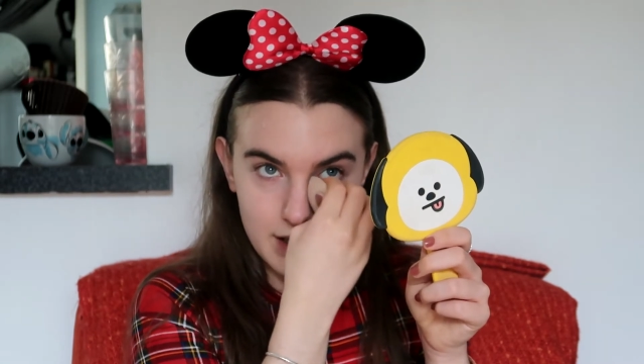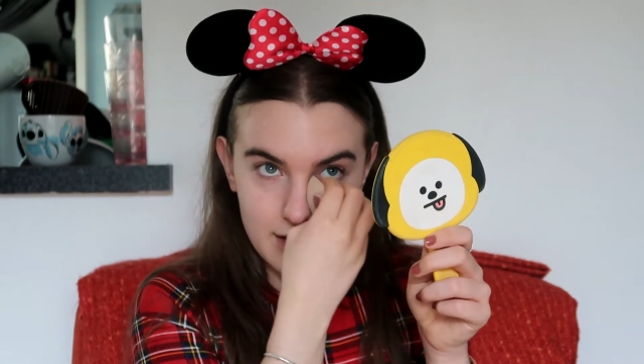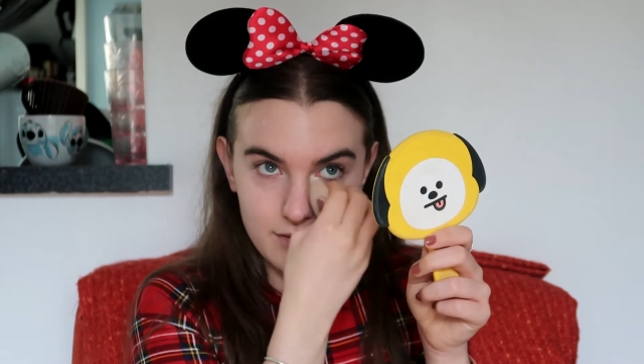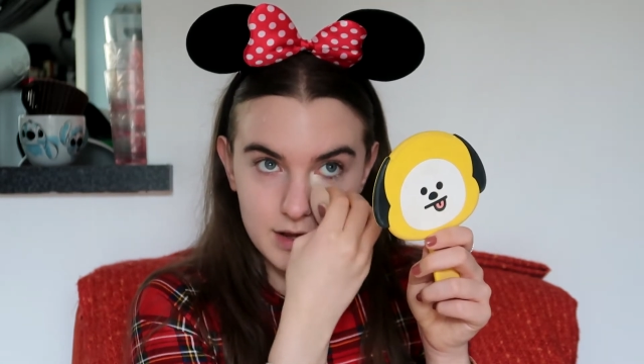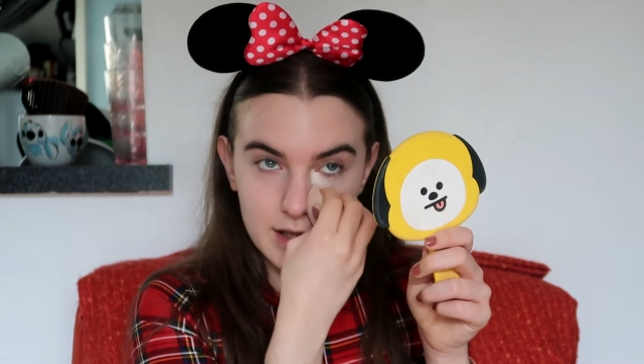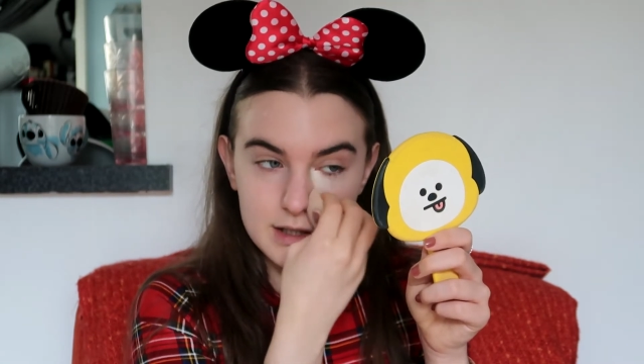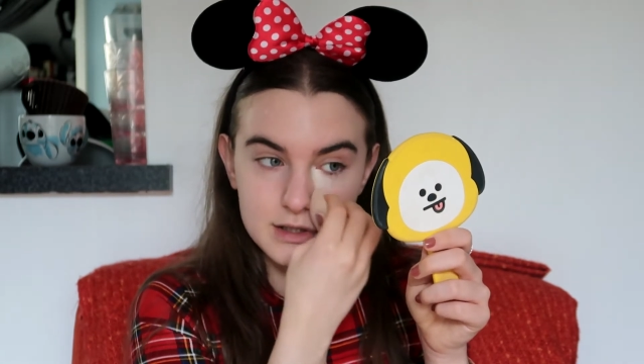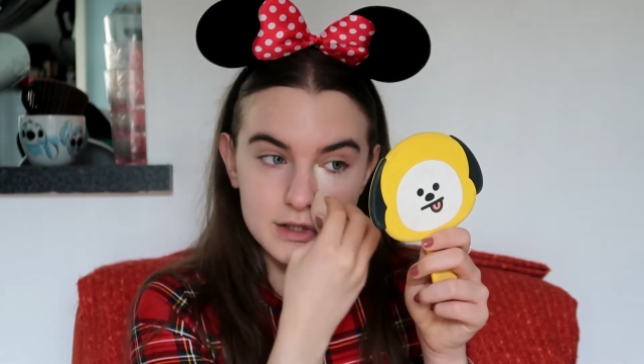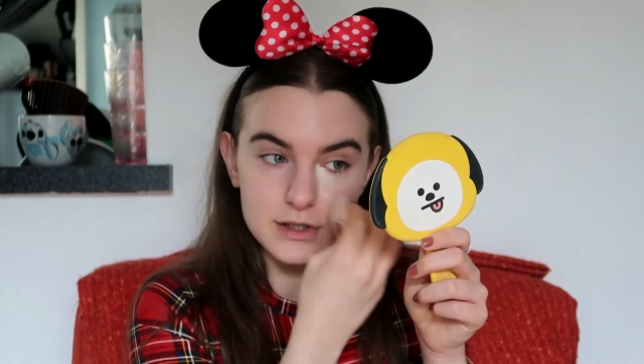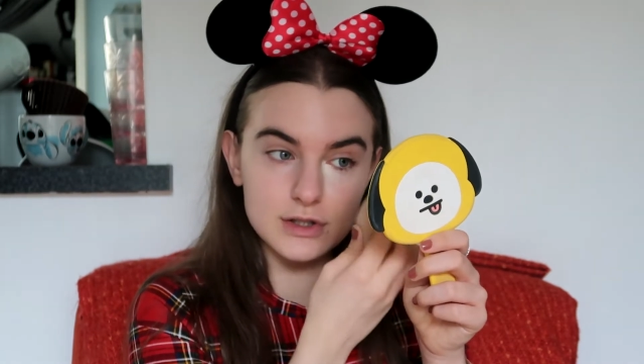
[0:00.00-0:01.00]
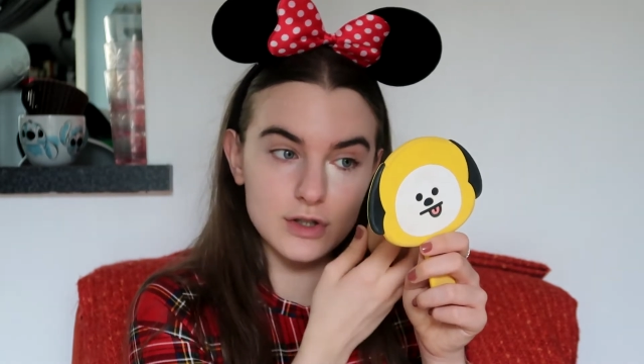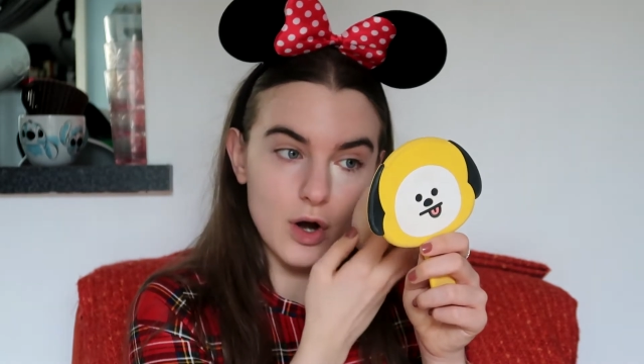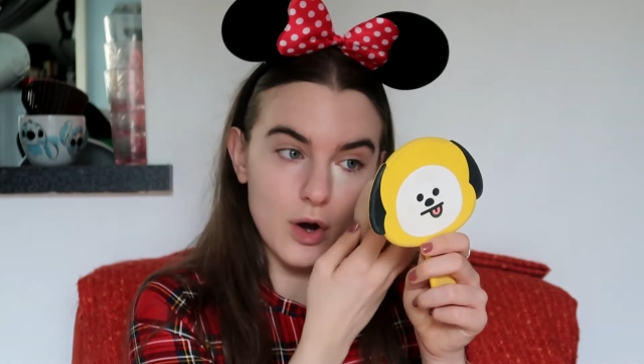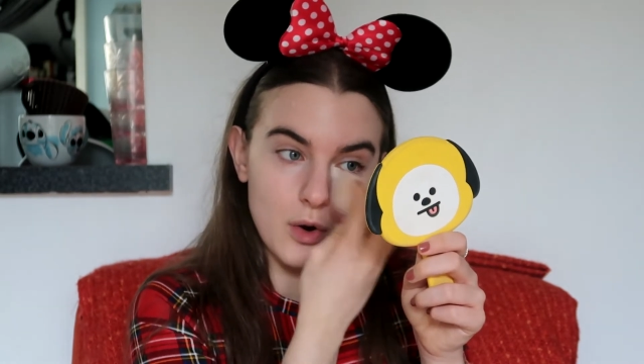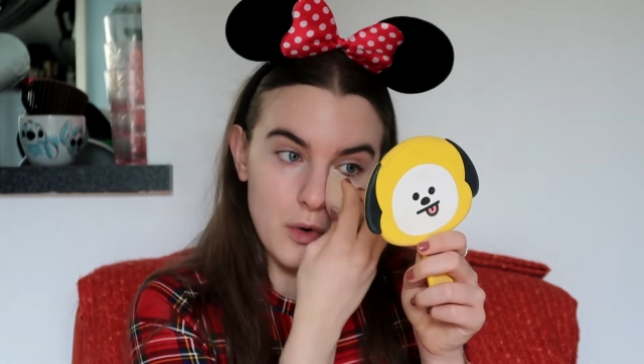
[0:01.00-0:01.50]
Everything is just
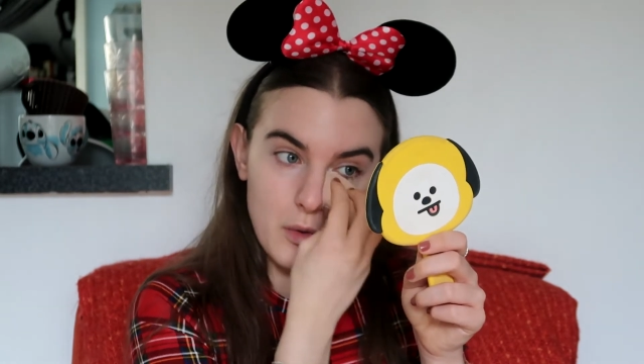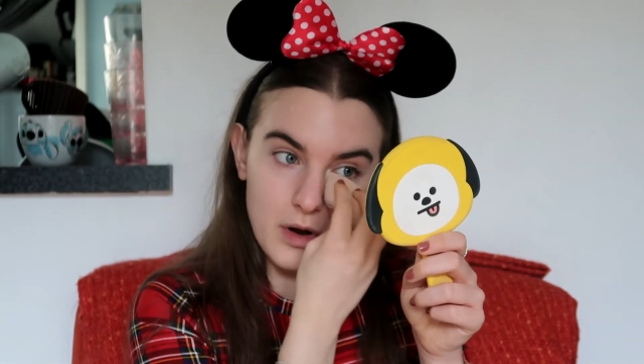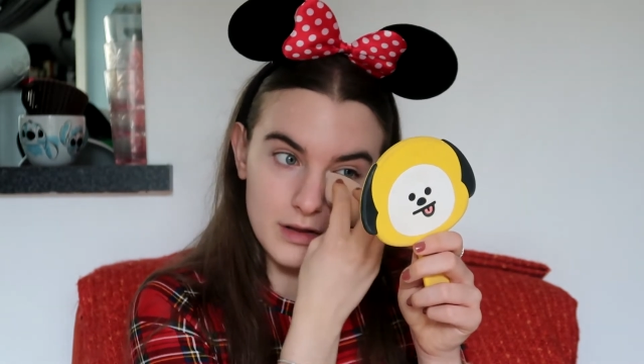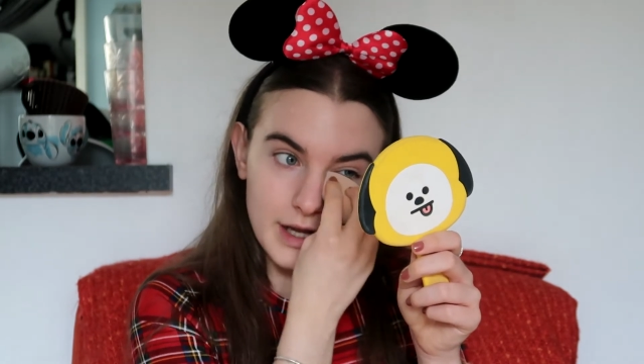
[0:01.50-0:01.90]
so,